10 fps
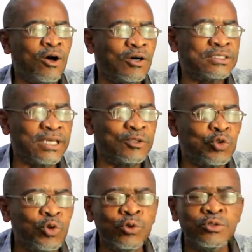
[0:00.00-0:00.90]
or say
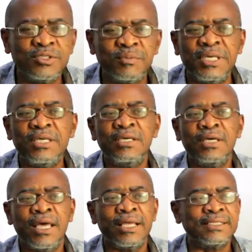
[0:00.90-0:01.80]
tools we
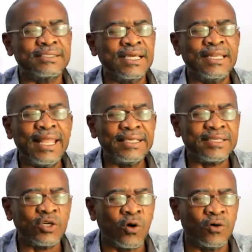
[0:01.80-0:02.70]
let us say
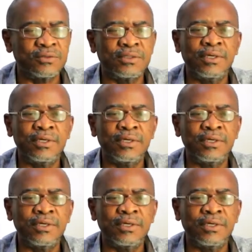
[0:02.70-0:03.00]
lexicon